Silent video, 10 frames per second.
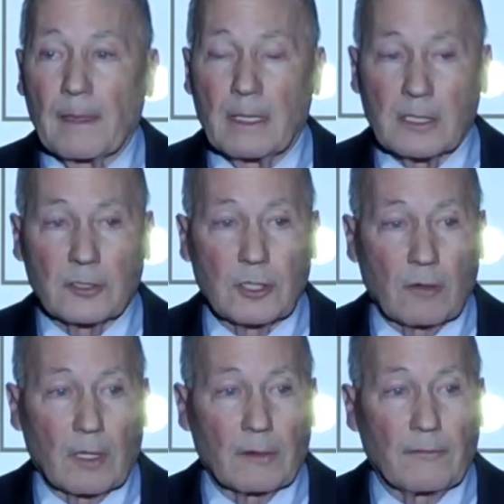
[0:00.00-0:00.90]
as it
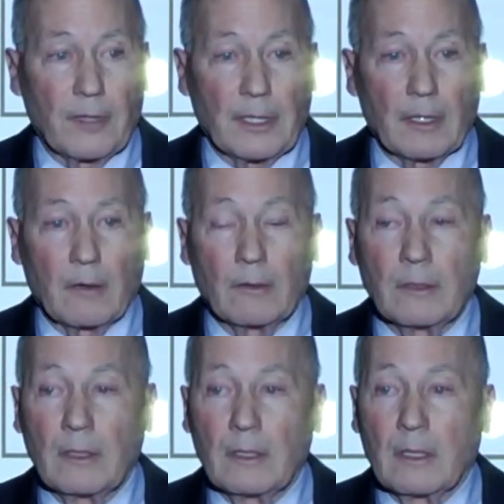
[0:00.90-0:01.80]
showed on the video,
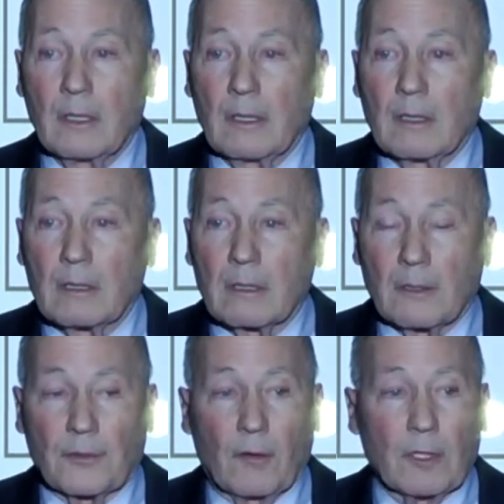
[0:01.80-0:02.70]

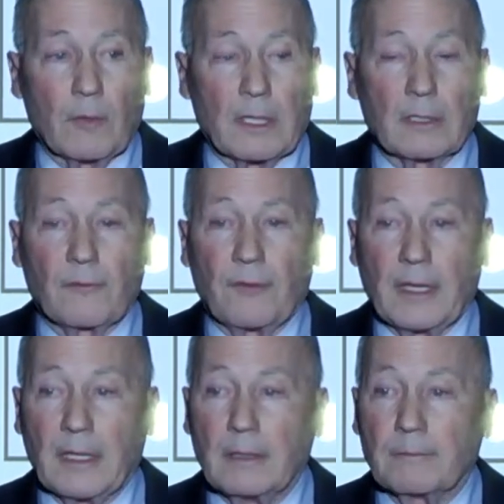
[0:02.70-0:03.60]
Lithonia went
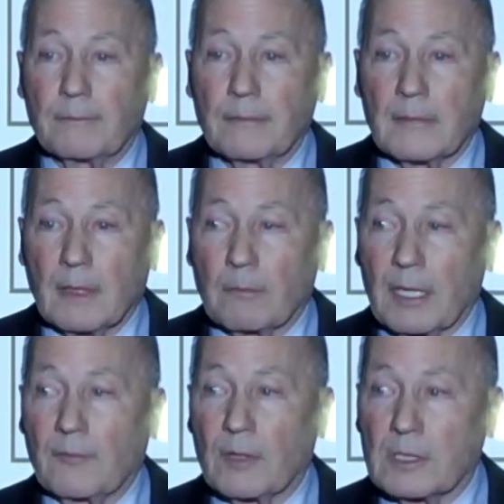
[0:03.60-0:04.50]
undefeated and
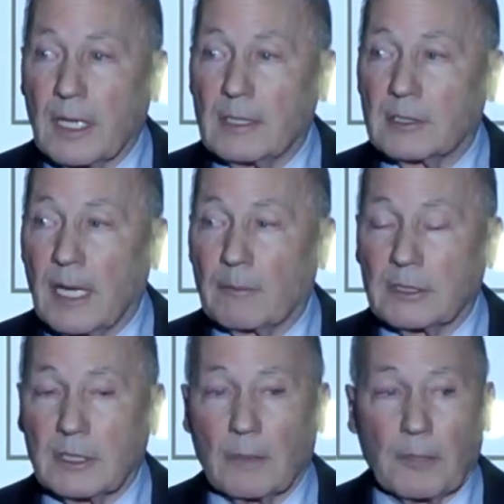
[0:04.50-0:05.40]
played for the state
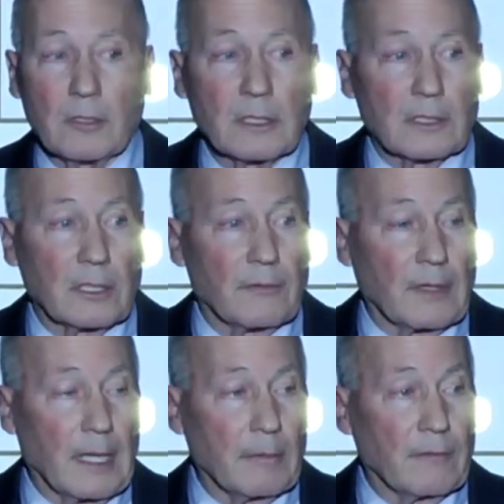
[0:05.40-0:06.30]
championship, losing a tough
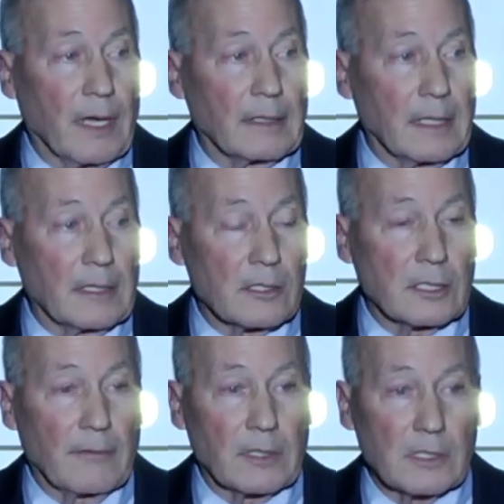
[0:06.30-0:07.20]
game in Vidalia
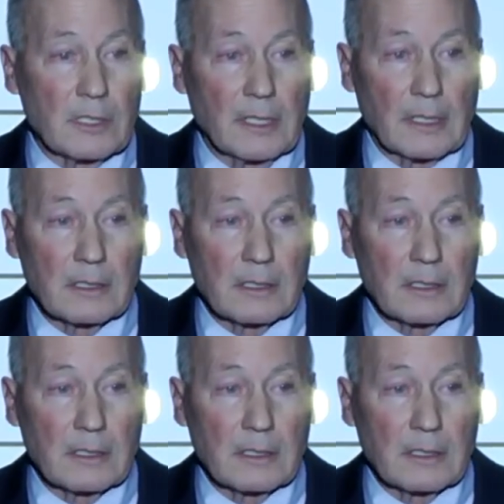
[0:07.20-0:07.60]
7-6.